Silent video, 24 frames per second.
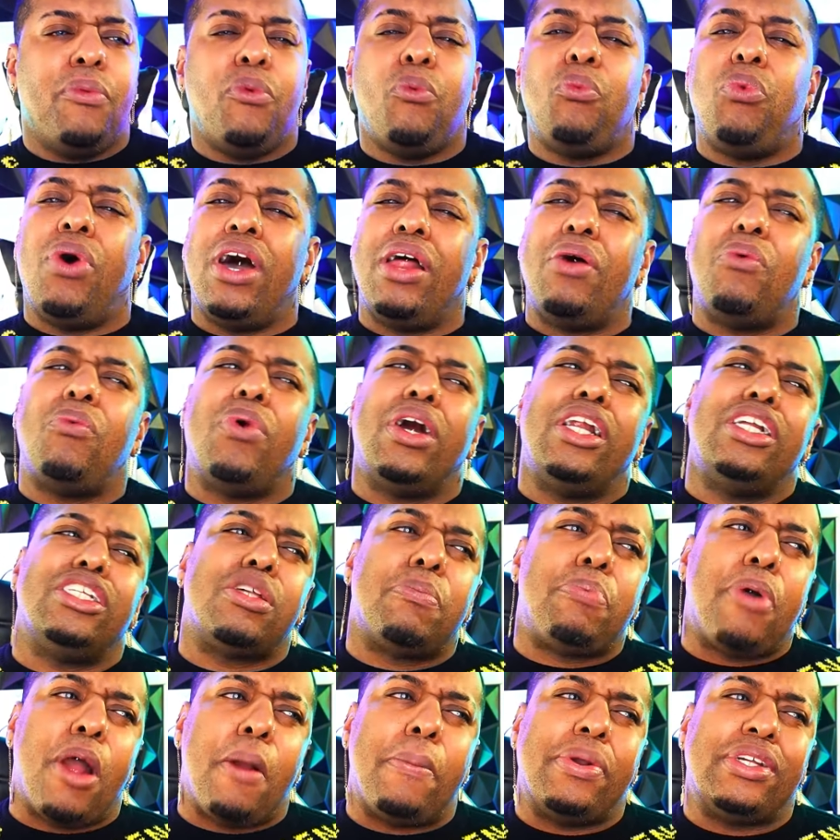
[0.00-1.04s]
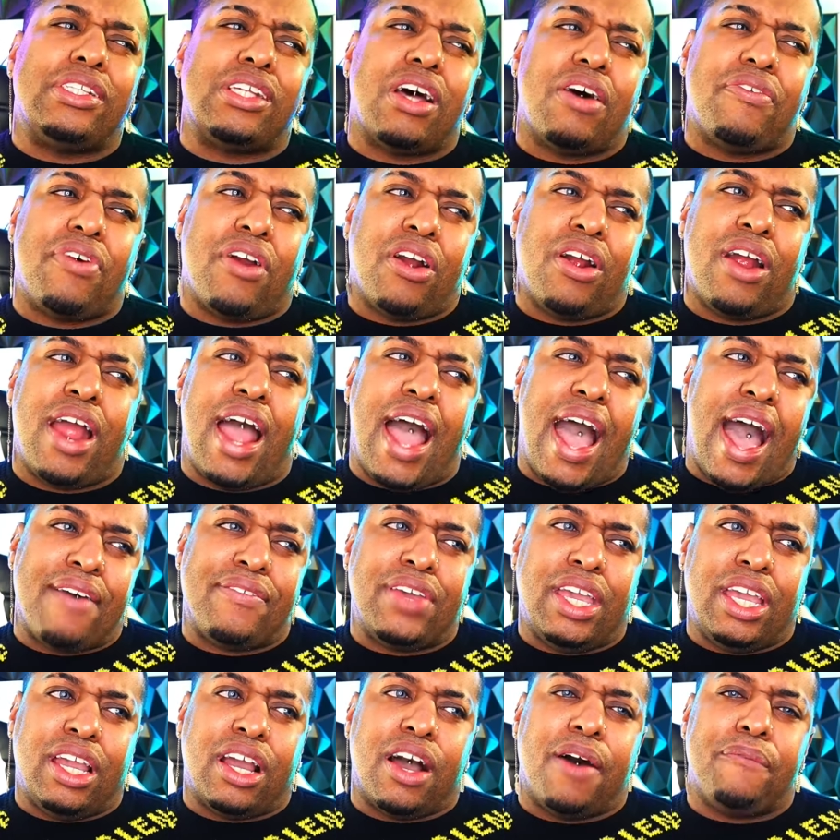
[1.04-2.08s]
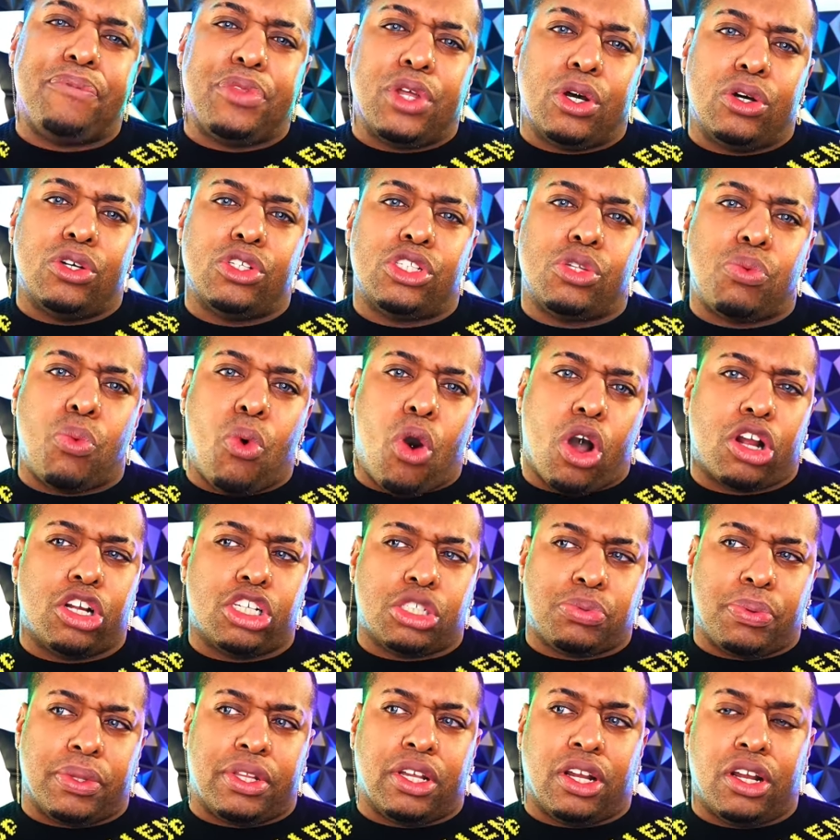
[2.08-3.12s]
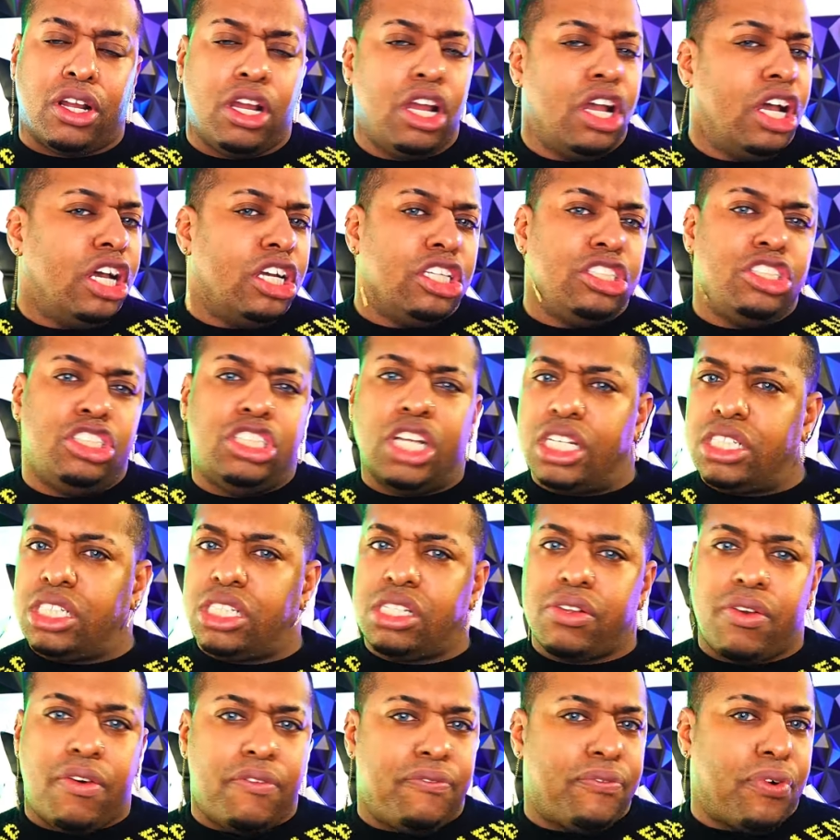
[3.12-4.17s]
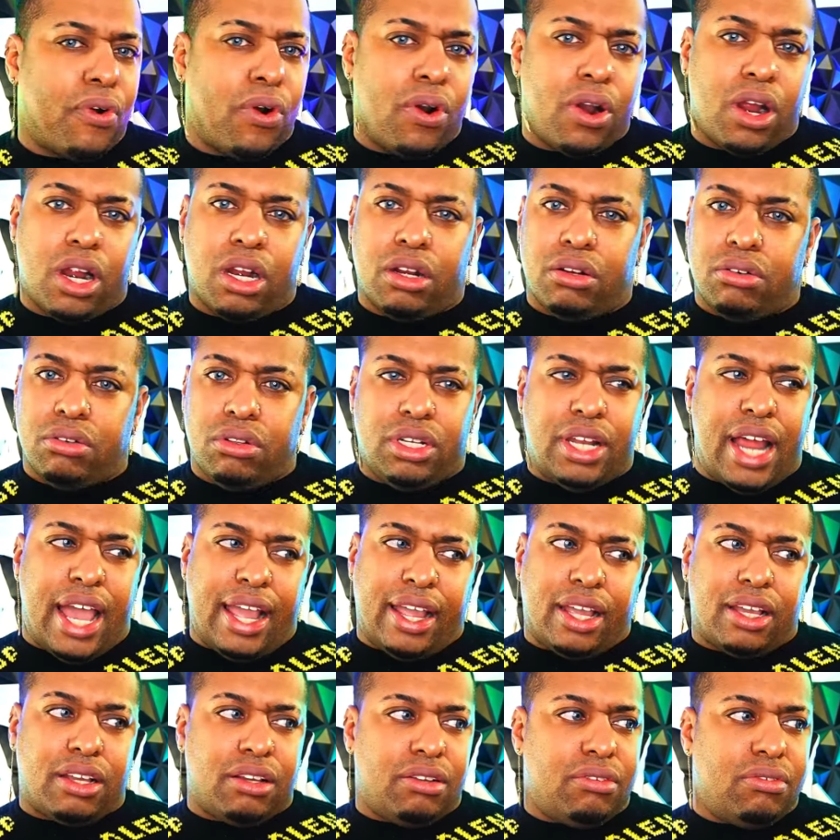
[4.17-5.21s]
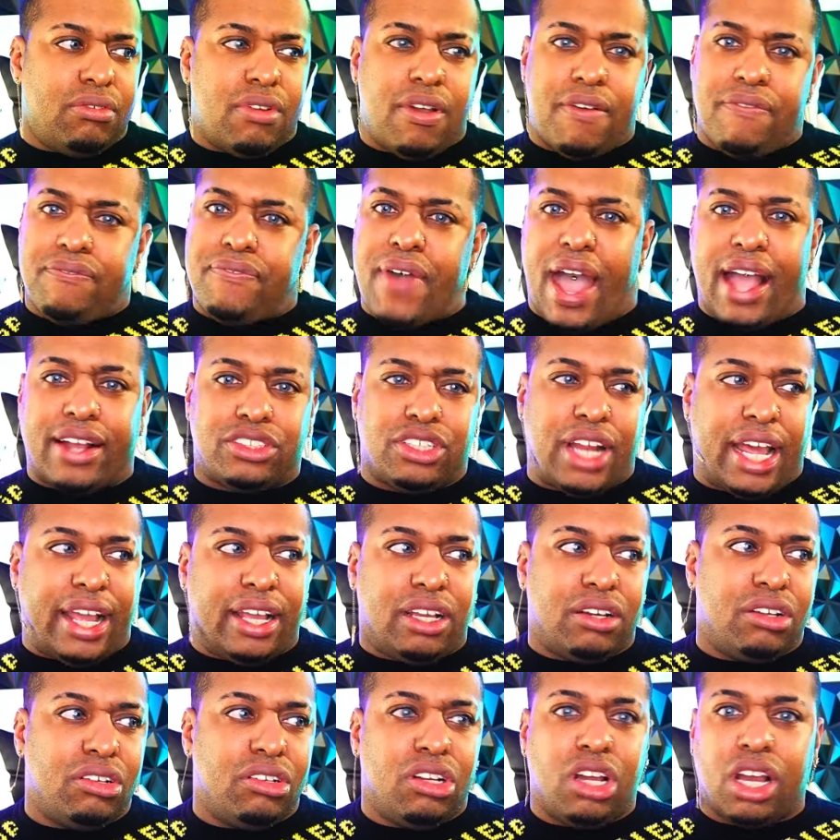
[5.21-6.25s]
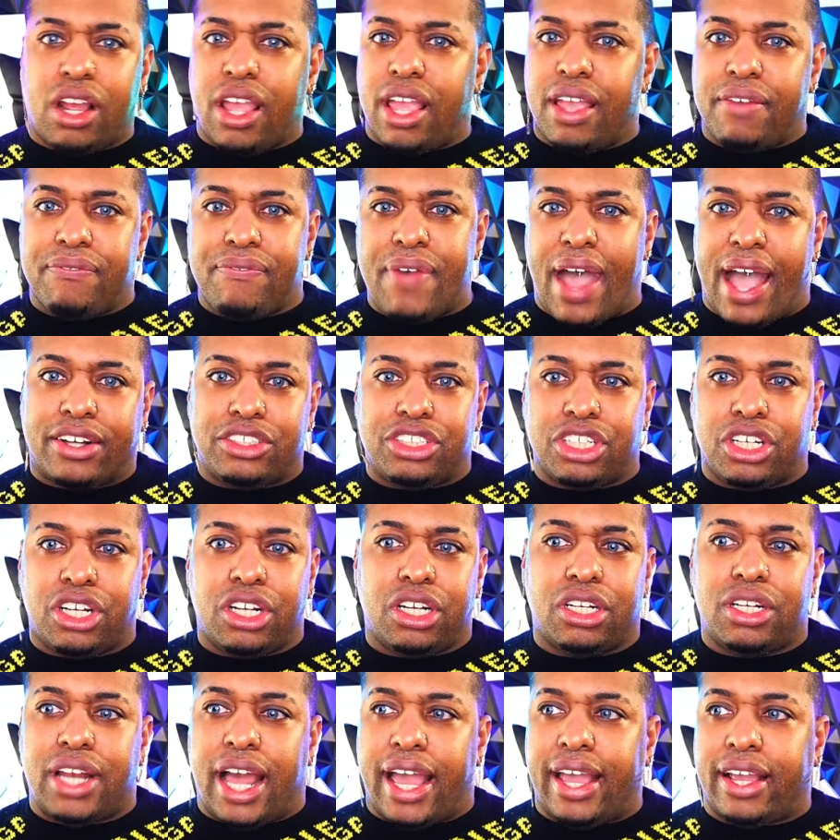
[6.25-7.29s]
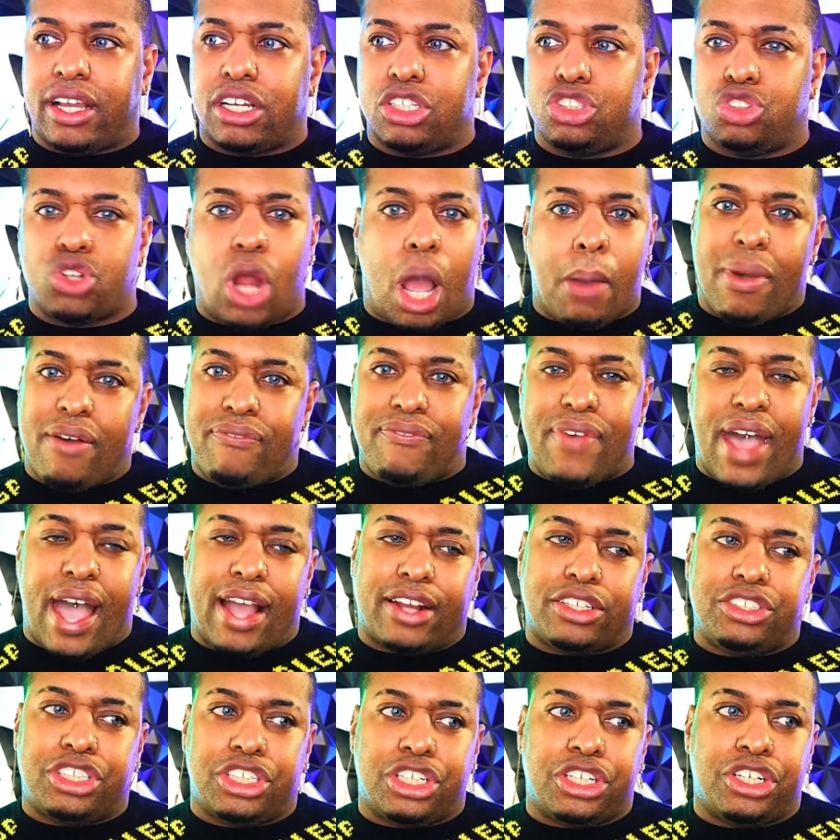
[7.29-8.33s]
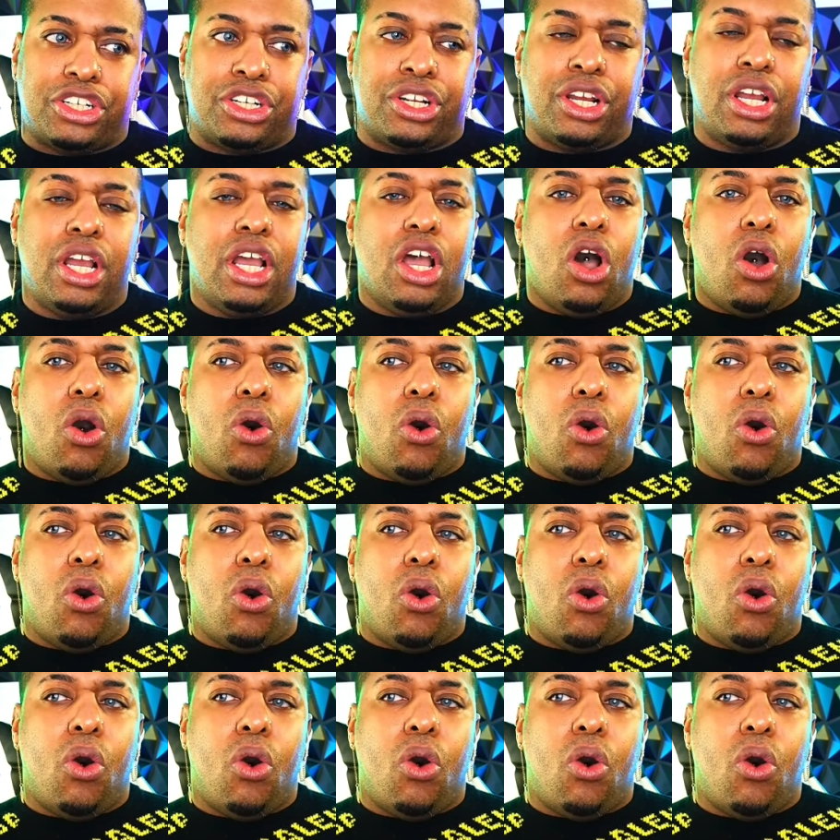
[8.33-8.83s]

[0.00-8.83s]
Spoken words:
What is the purpose of her having those walkers with her? Just for like fact, like looking factor, like drama factor?